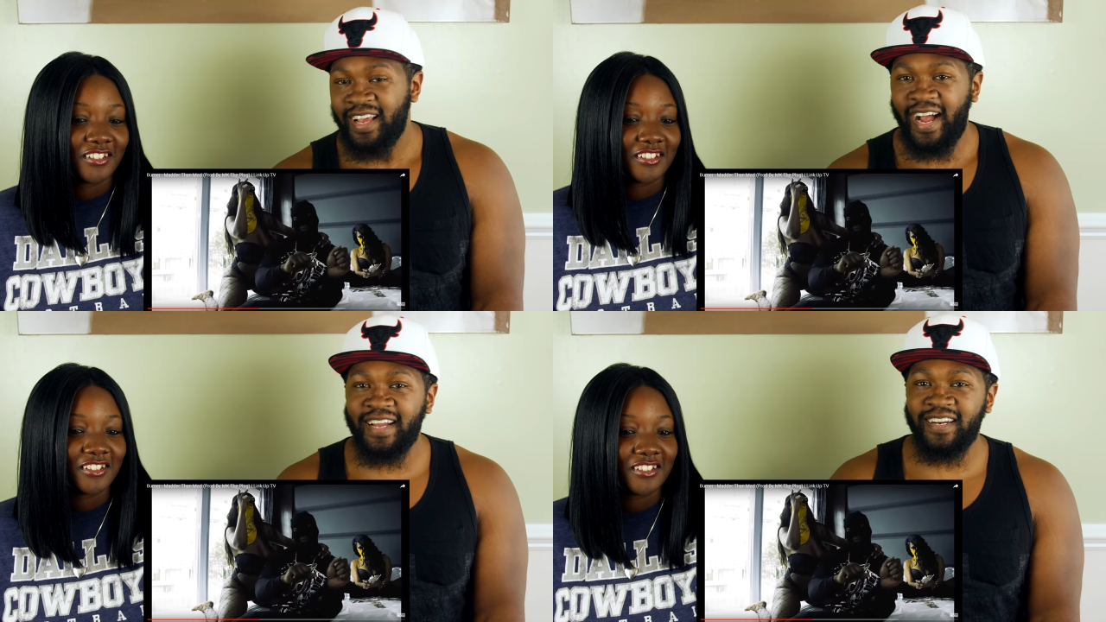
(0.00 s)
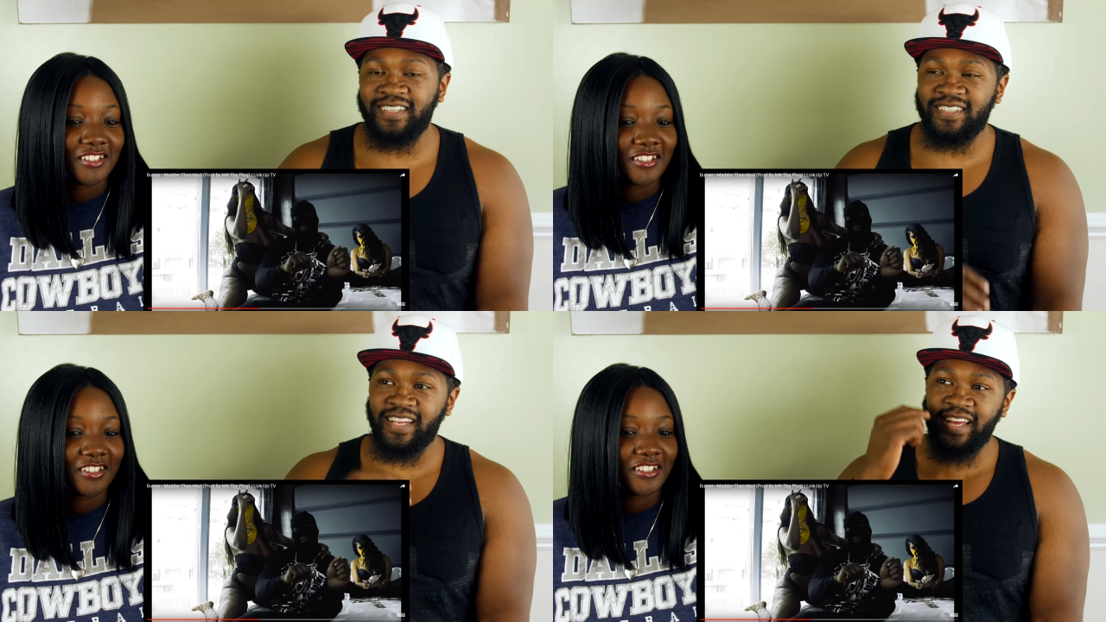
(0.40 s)
Speaker 1: I can
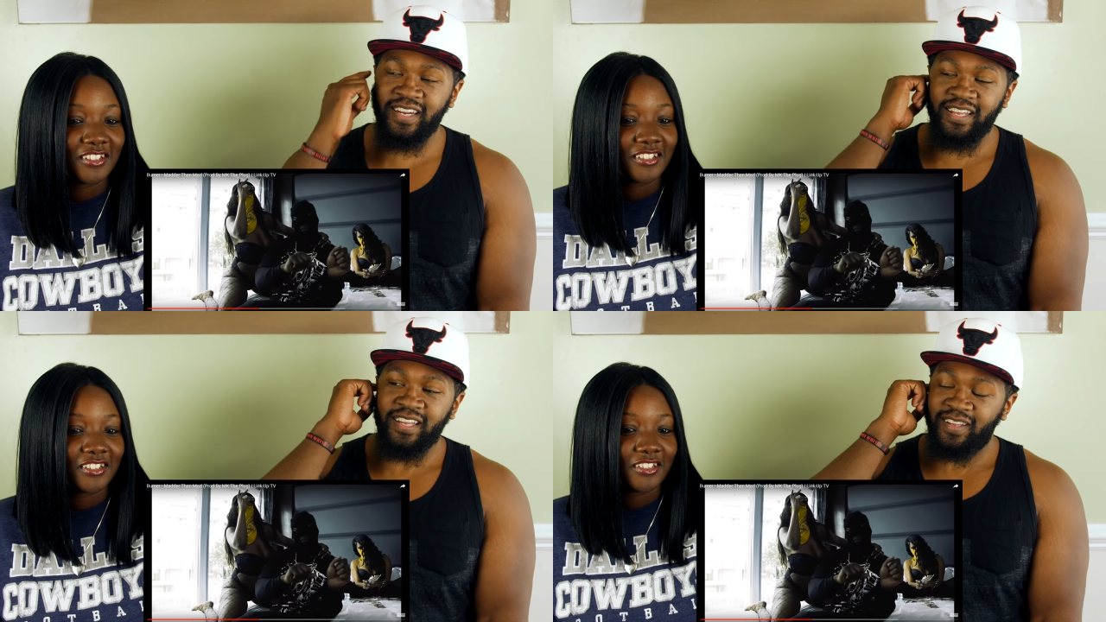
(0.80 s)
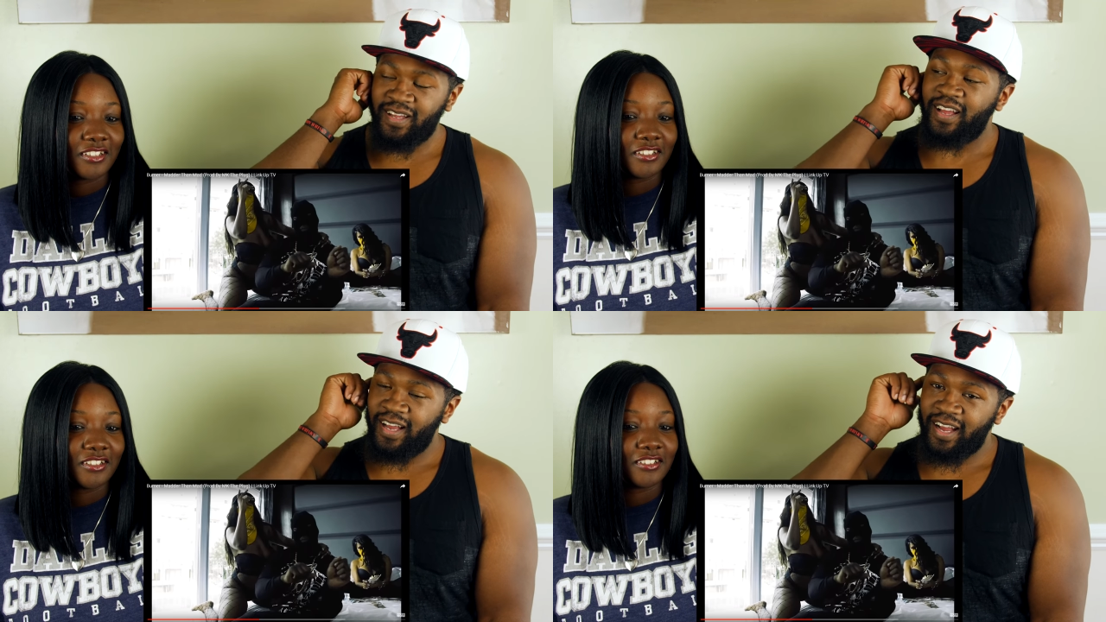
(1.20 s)
understand it.
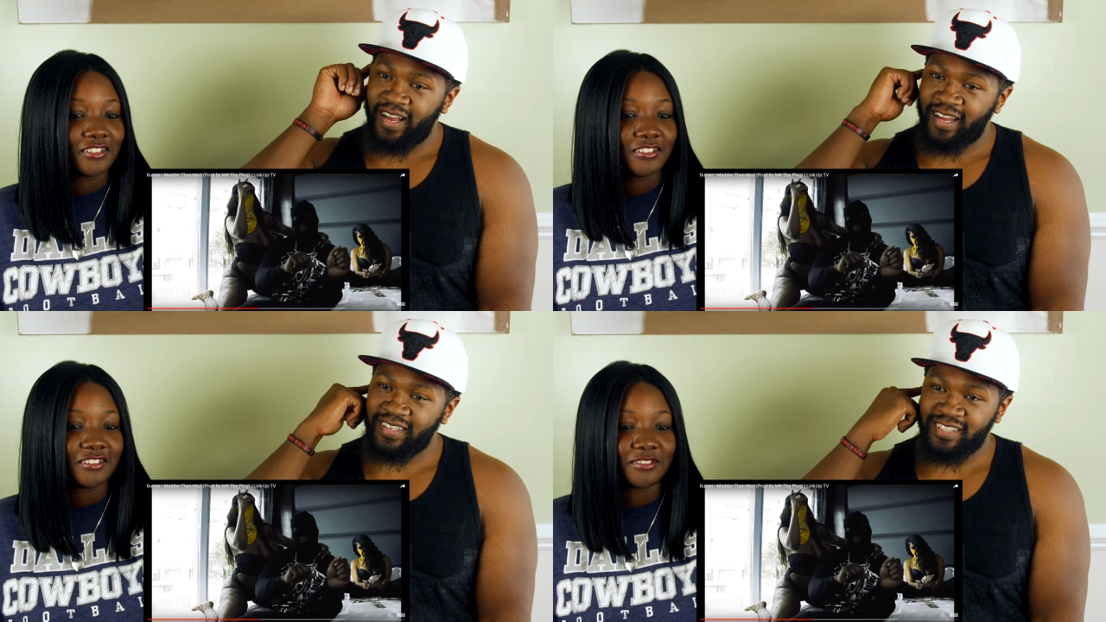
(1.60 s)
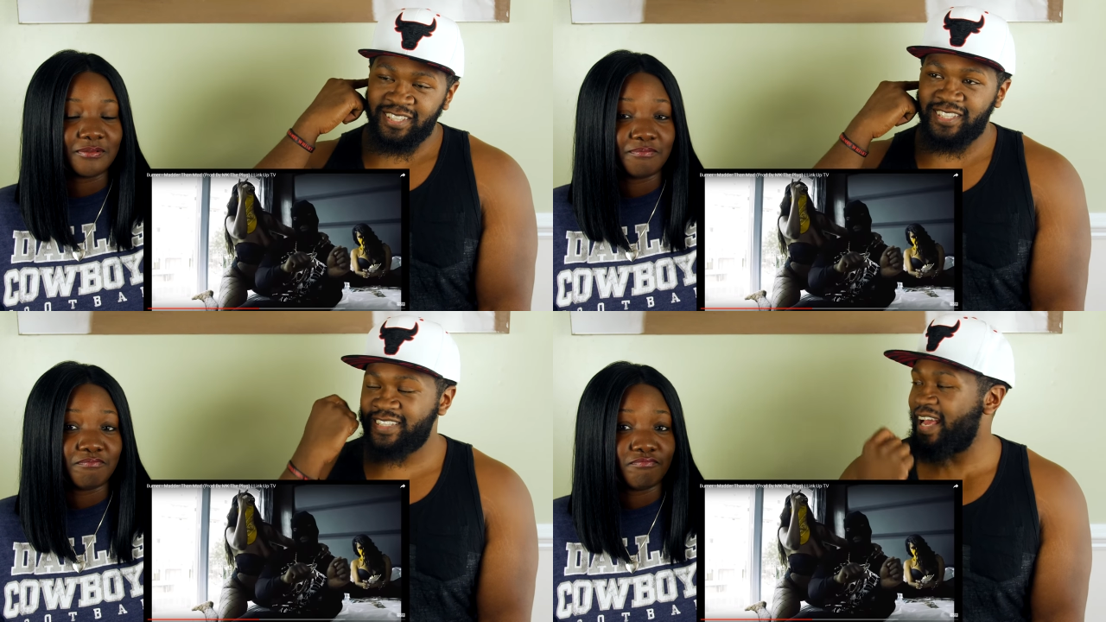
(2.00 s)
I,
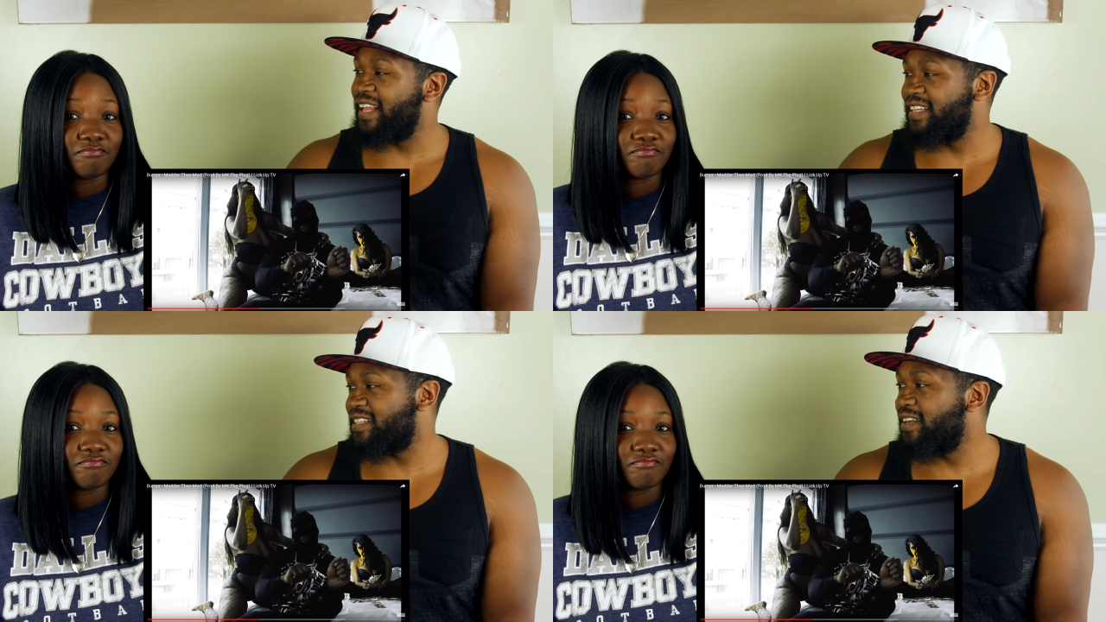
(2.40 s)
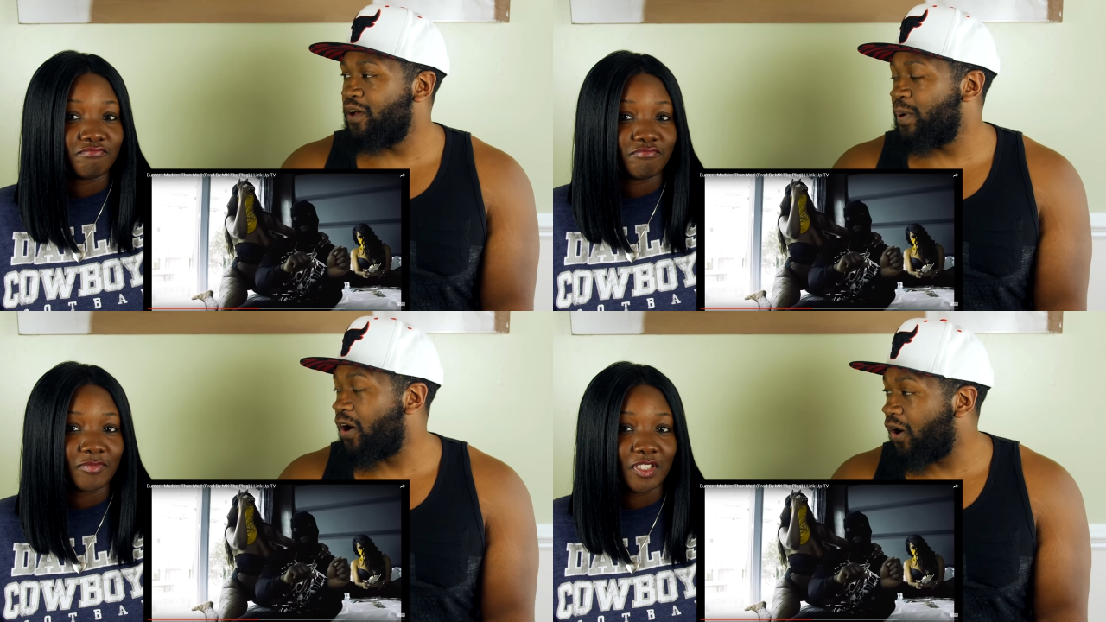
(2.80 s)
you just gotta listen a
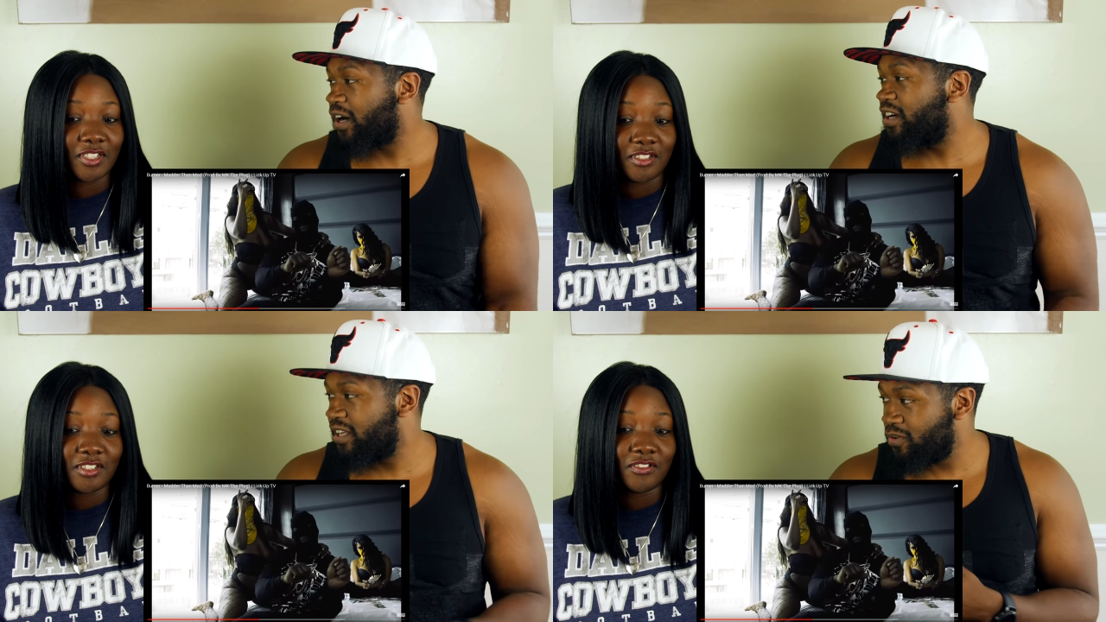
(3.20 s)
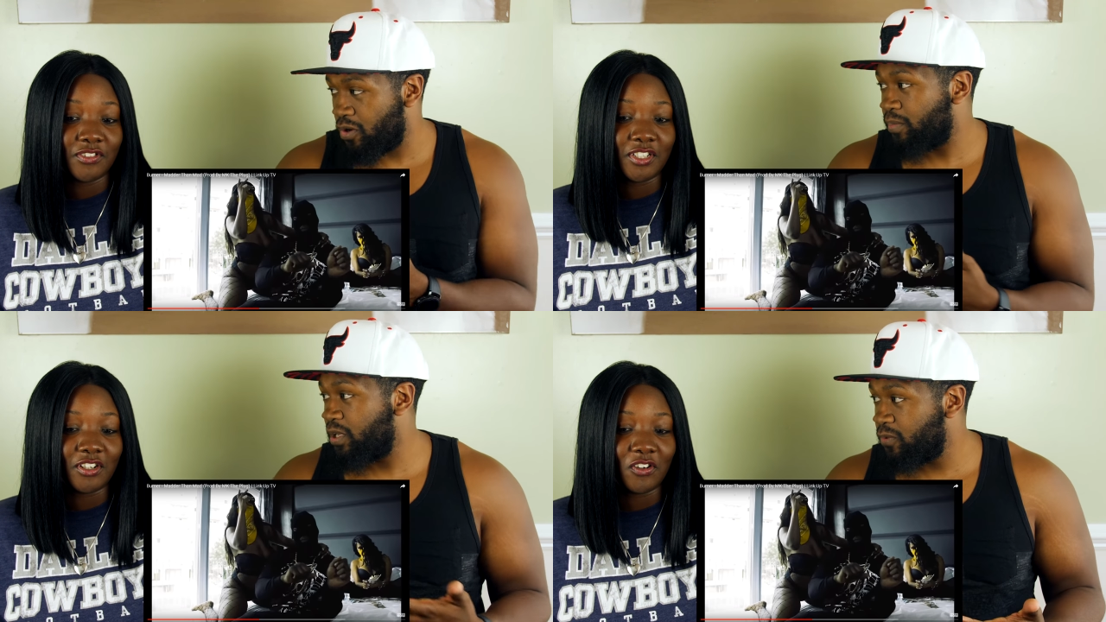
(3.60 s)
little bit harder than you
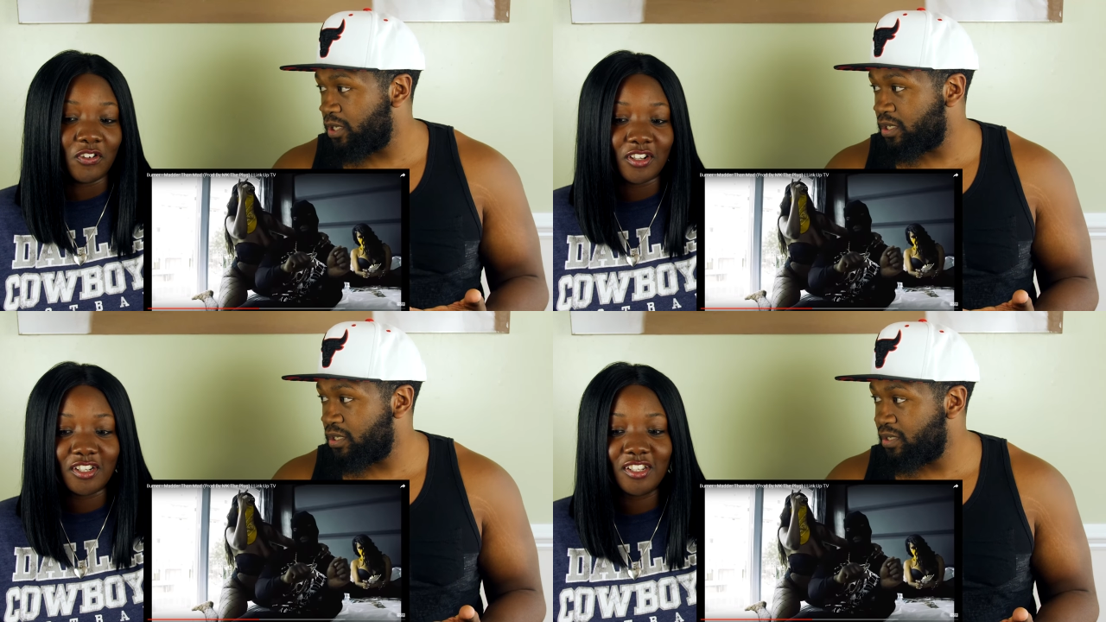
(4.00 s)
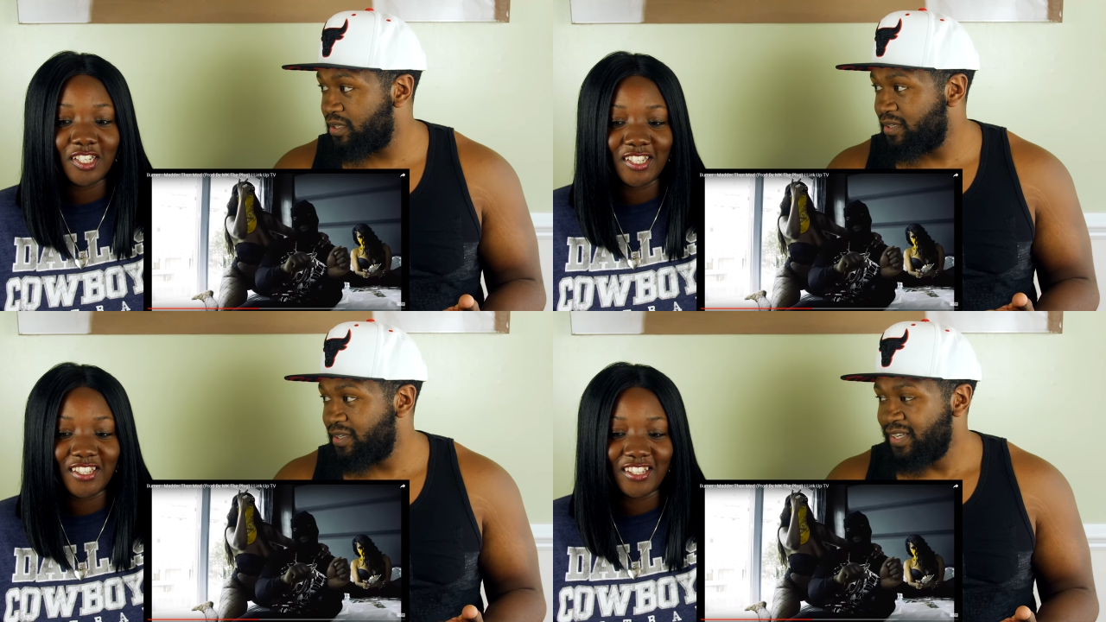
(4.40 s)
normally
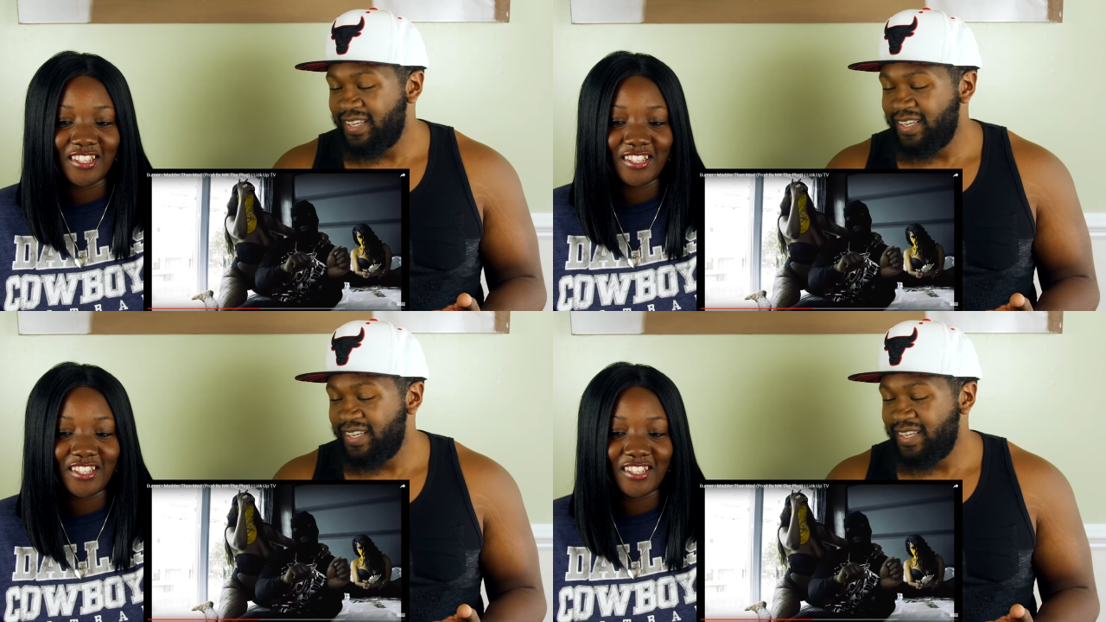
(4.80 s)
would.